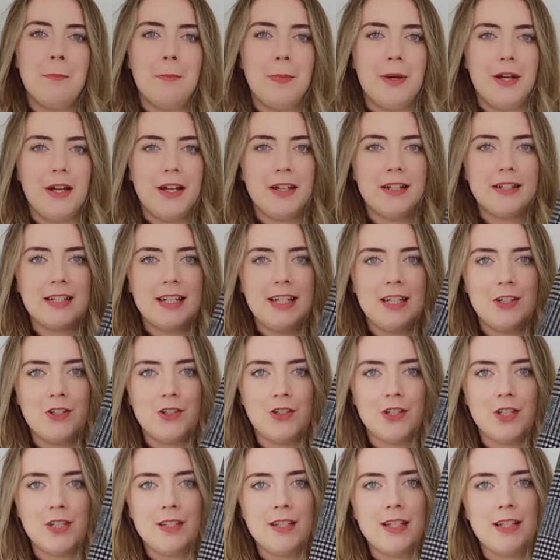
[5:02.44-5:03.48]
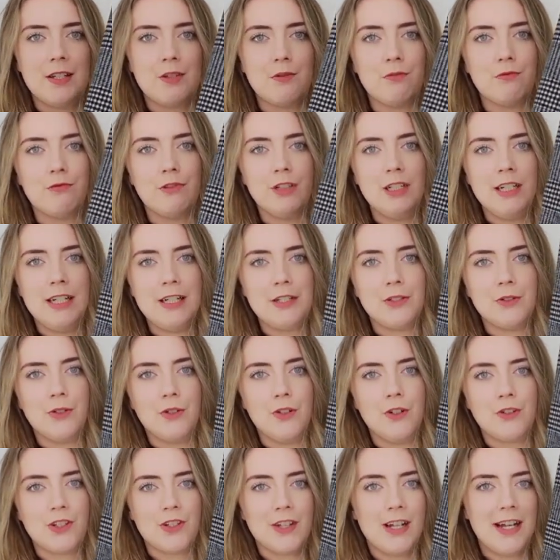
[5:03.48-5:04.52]
But it's just this really
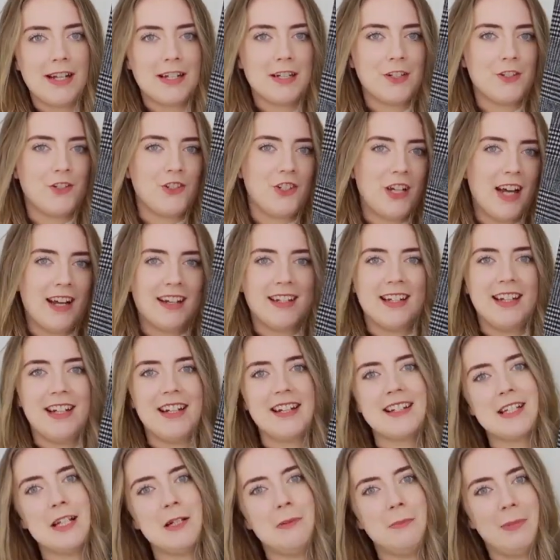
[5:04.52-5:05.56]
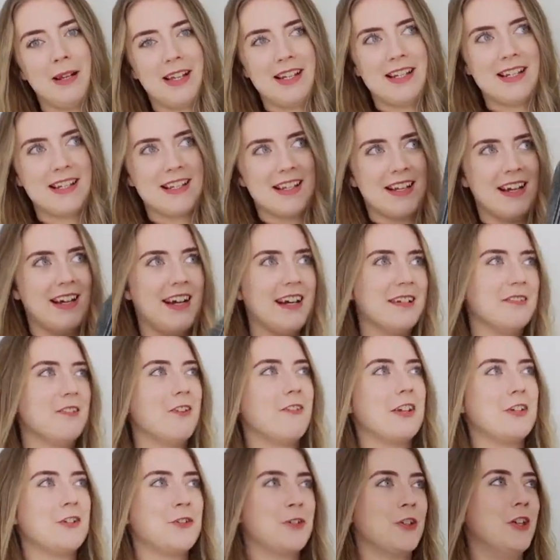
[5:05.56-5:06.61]
gorgeous like jacket blazer. I'm not
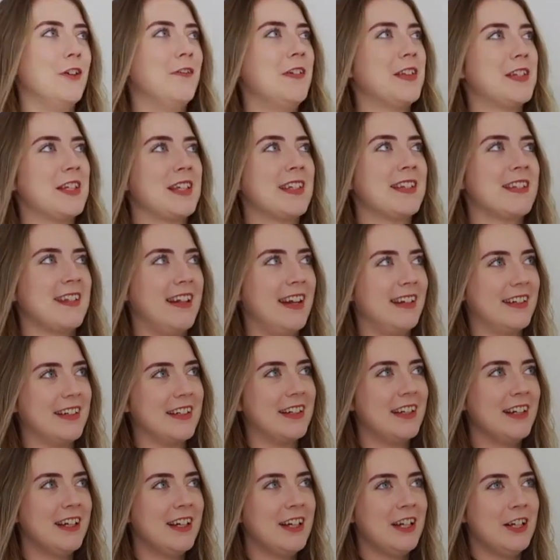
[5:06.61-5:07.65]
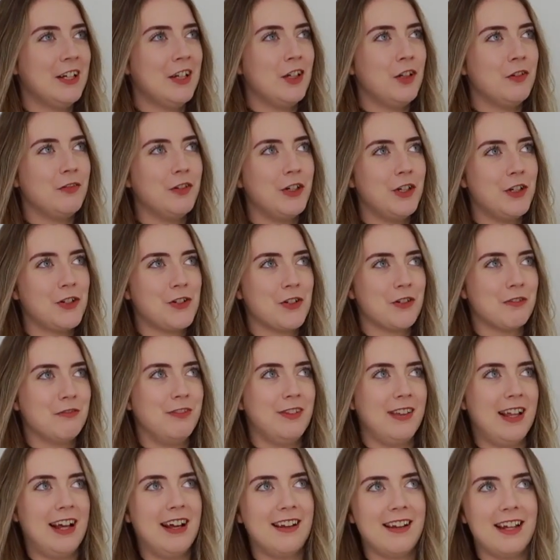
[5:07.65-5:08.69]
really sure if there's a slang version for
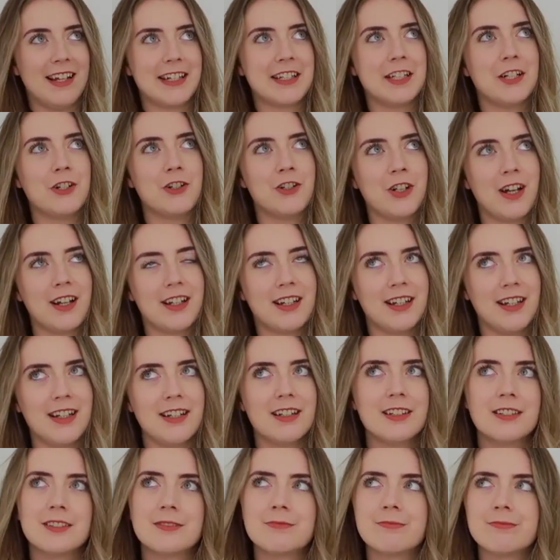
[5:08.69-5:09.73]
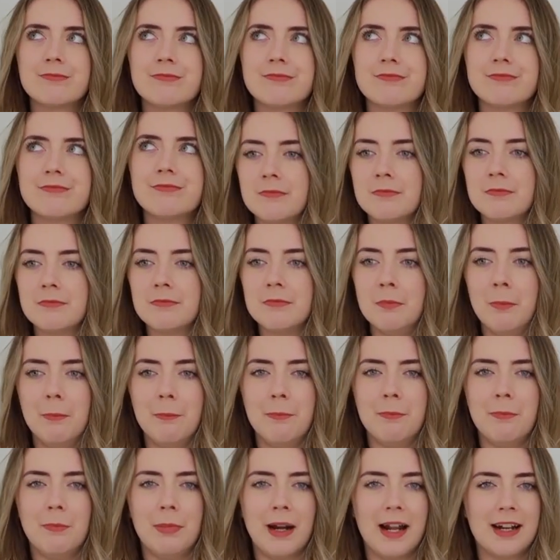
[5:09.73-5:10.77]
that, like a jacket,
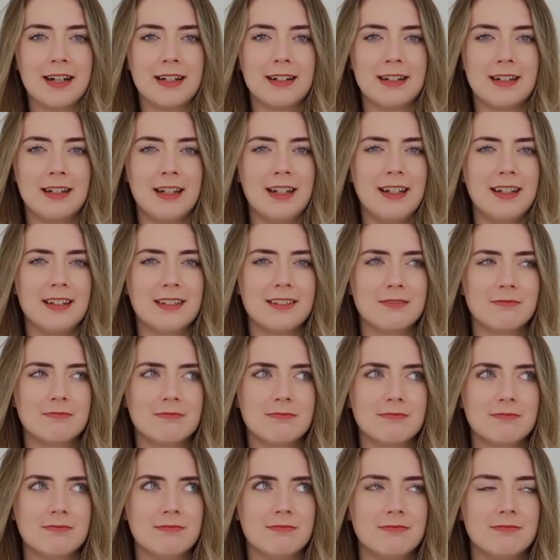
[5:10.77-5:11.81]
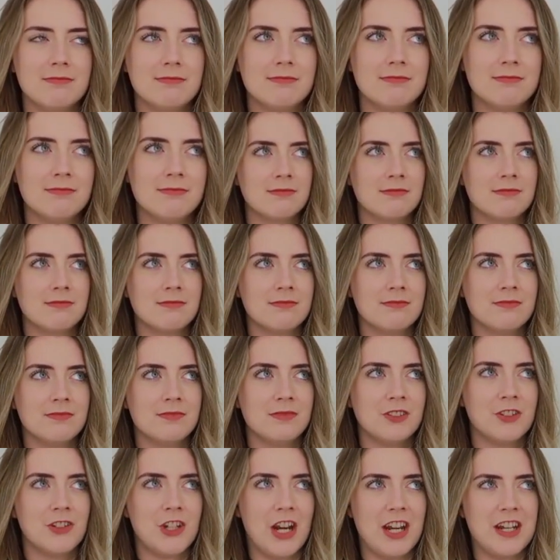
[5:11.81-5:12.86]
blanket,
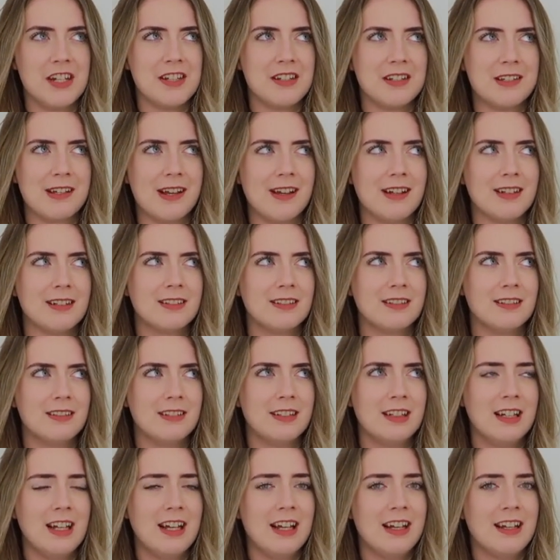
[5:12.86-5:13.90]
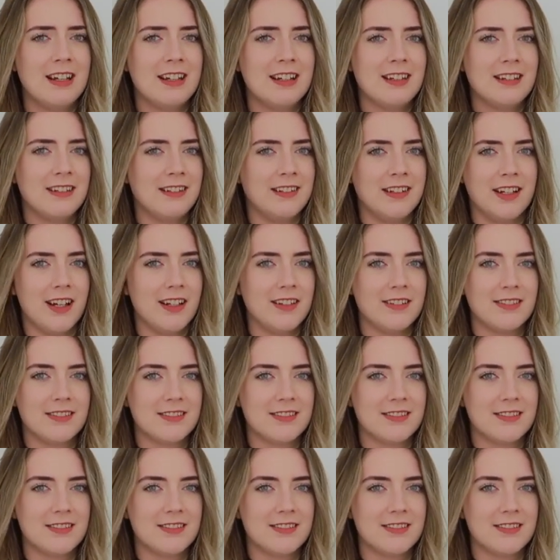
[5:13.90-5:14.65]
jazer, no.